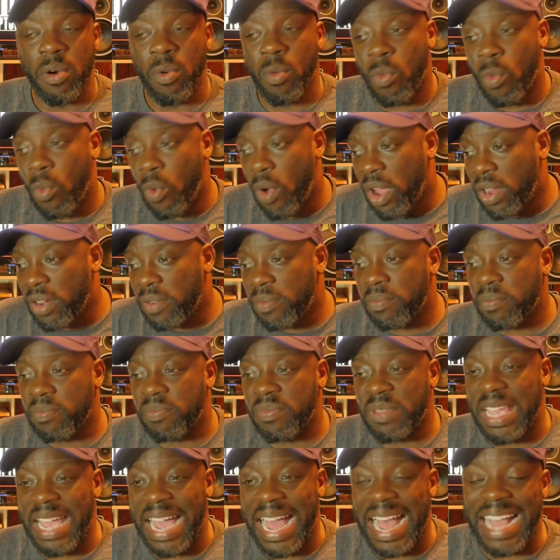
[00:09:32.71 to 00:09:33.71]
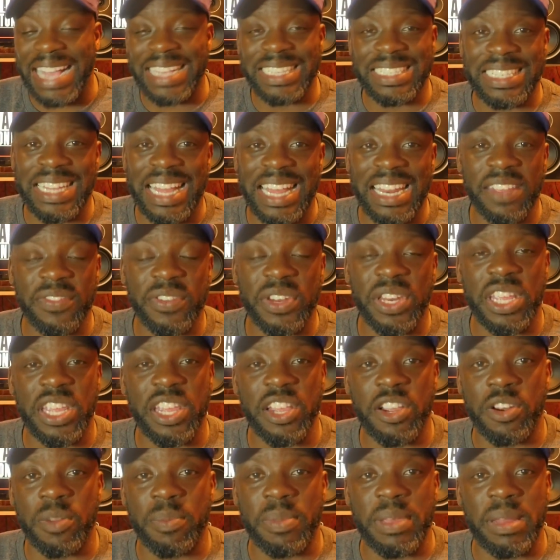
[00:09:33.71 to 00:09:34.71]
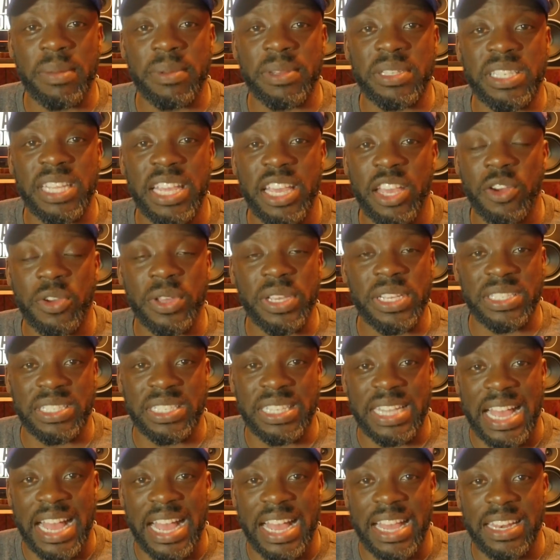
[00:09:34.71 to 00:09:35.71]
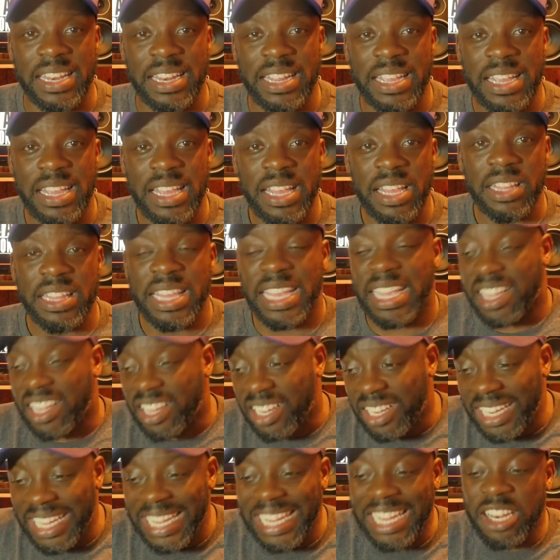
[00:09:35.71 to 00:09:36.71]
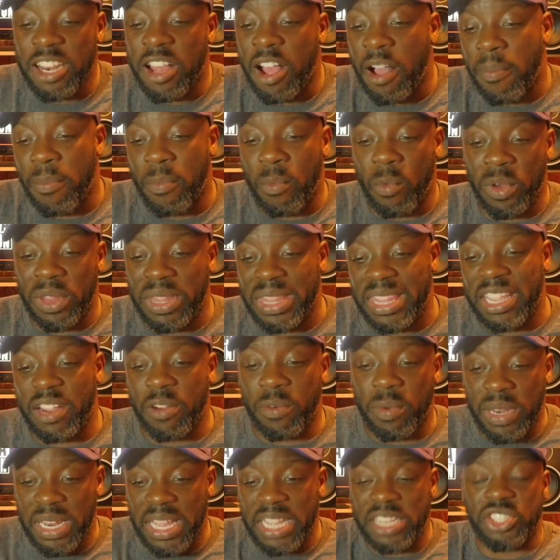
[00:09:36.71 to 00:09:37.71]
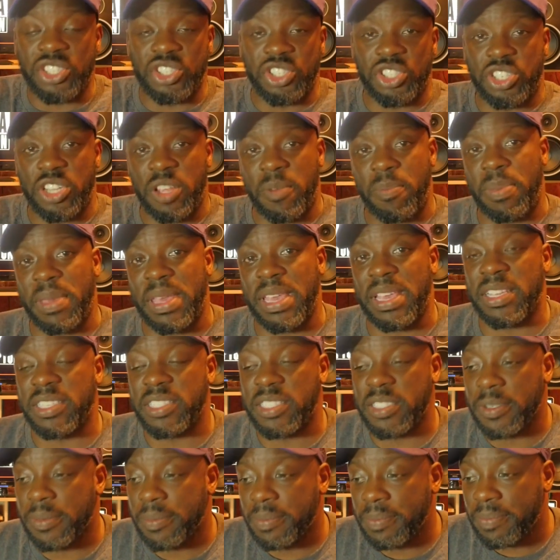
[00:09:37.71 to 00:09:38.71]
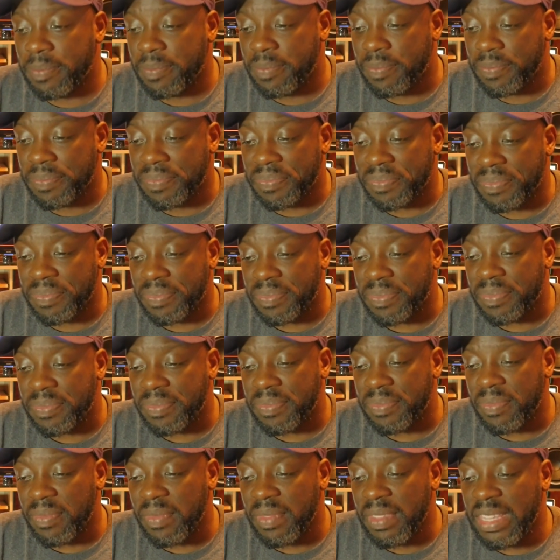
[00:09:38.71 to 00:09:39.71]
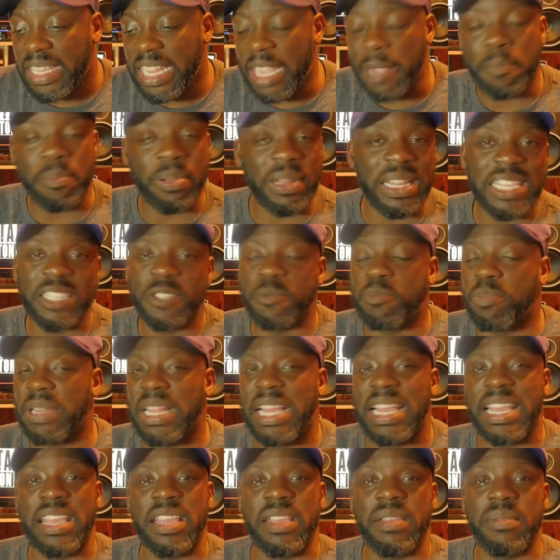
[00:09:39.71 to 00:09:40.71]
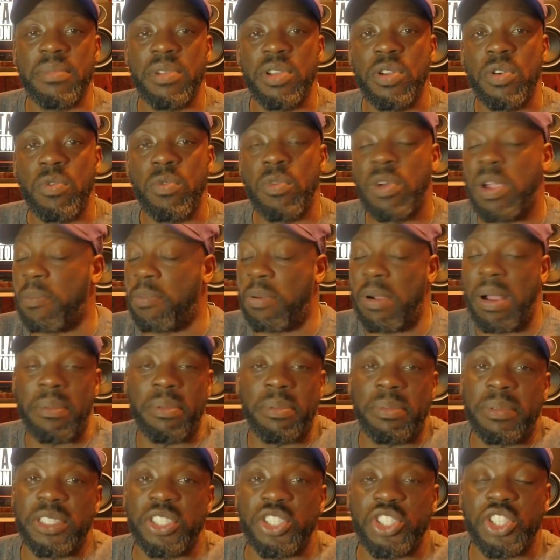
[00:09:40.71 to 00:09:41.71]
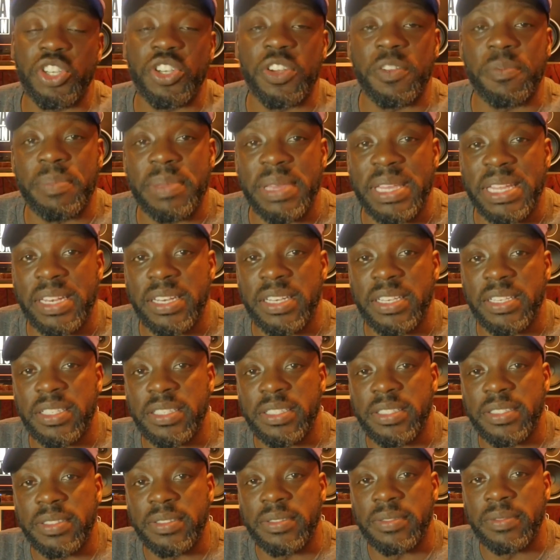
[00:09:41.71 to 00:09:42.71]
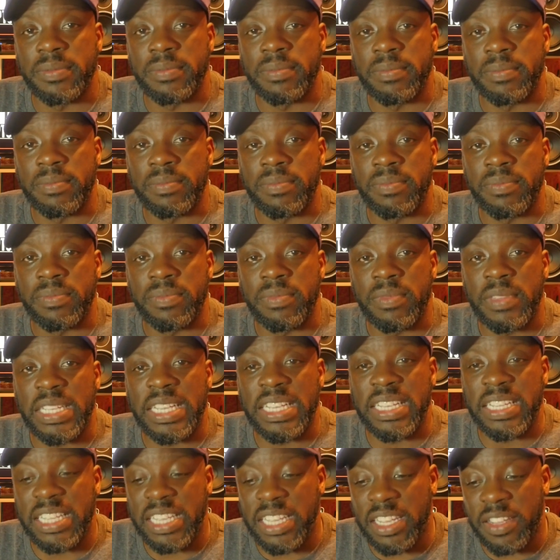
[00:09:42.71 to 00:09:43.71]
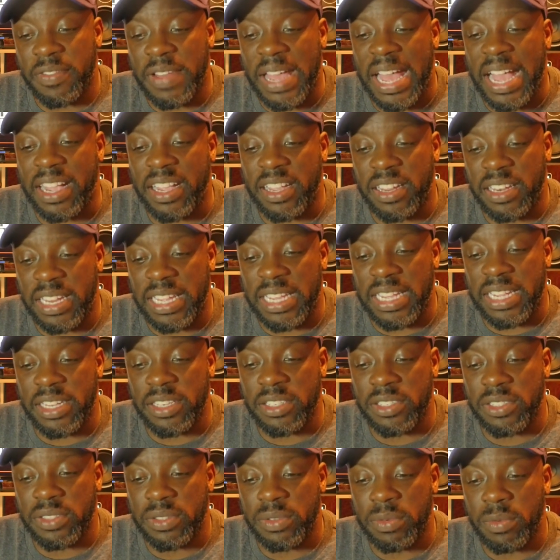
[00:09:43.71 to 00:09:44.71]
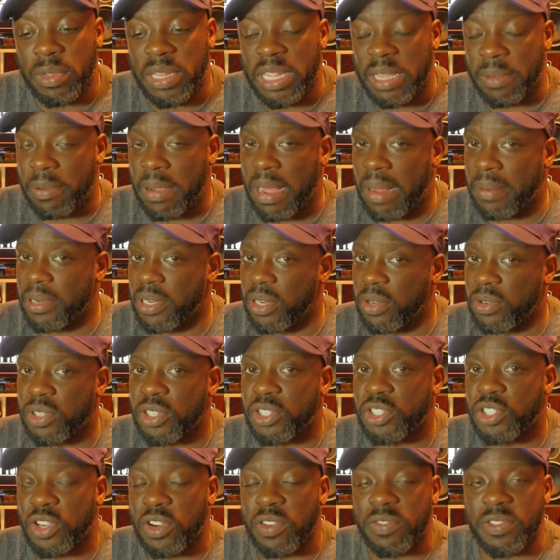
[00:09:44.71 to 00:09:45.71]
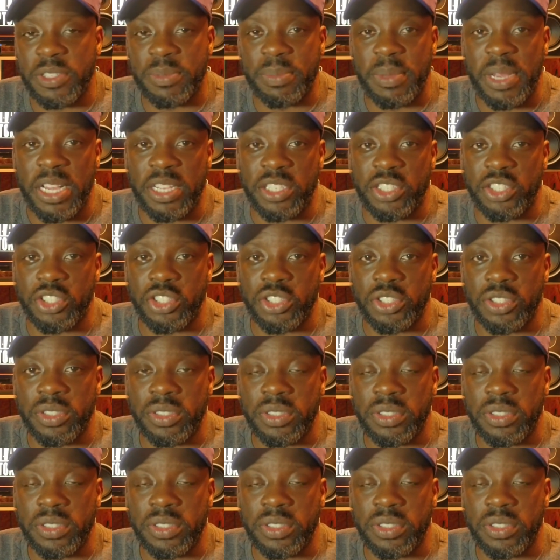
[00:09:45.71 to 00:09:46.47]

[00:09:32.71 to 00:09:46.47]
One guy's not even here to be able to tell his side. They clean up what their relationship is. They place blame where it probably shouldn't have been. And give accolades where they probably don't deserve as much.